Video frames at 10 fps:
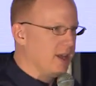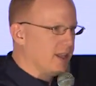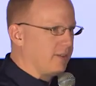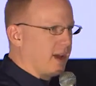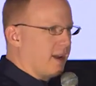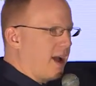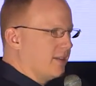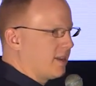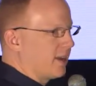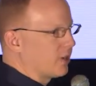They've got
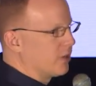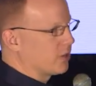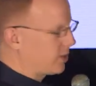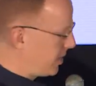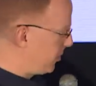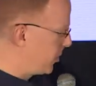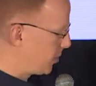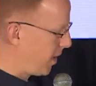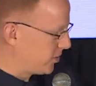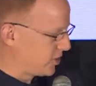high-tech earthquake
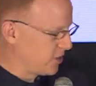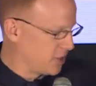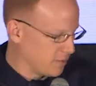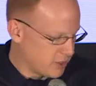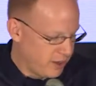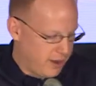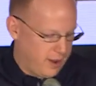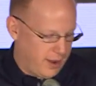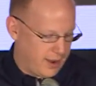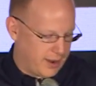response systems
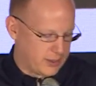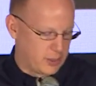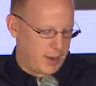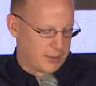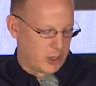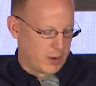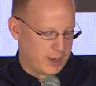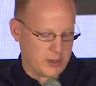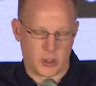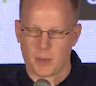to be able to go out
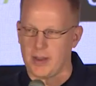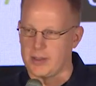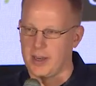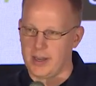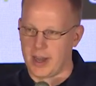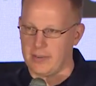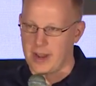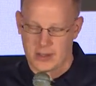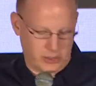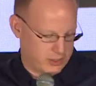and respond to any kind of
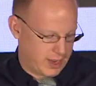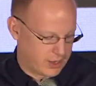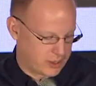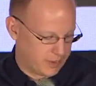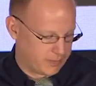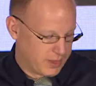natural disaster.